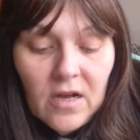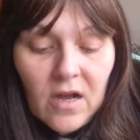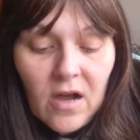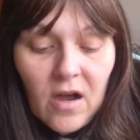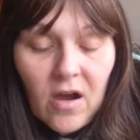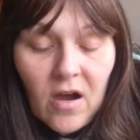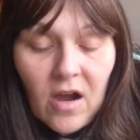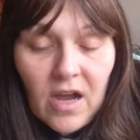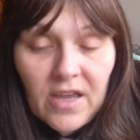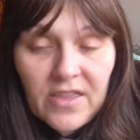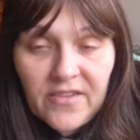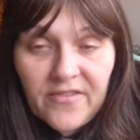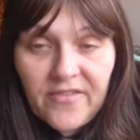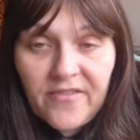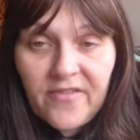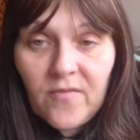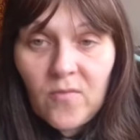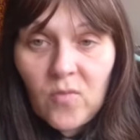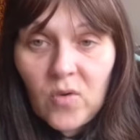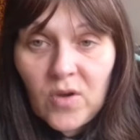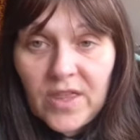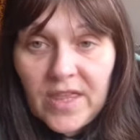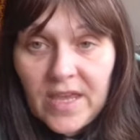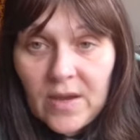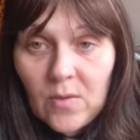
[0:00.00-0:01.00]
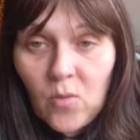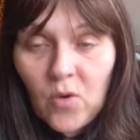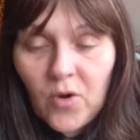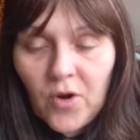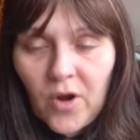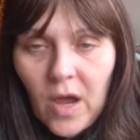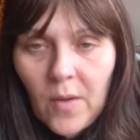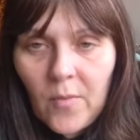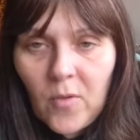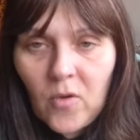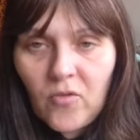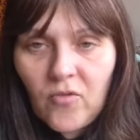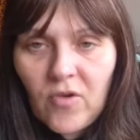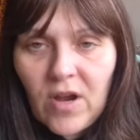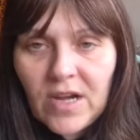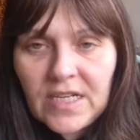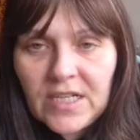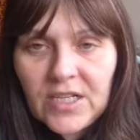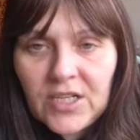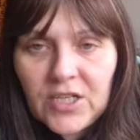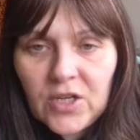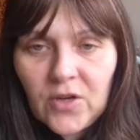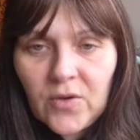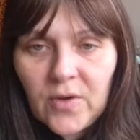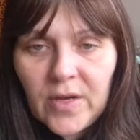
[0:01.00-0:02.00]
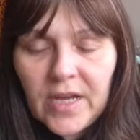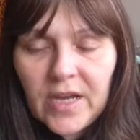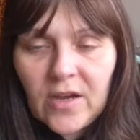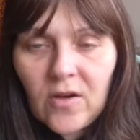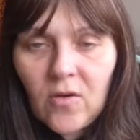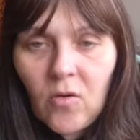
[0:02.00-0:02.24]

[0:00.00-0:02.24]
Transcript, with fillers: either from within what I'm already doing